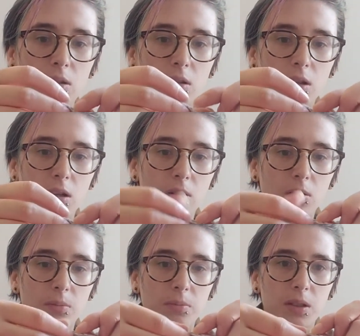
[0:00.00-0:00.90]
you
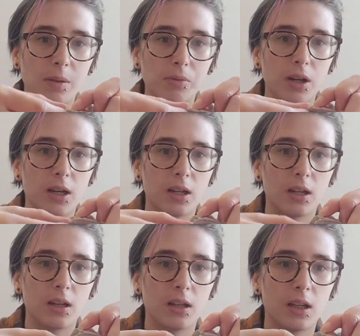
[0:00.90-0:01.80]
know,
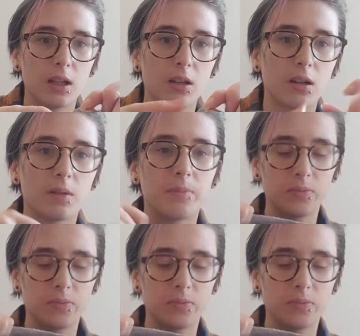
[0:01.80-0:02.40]
separated here.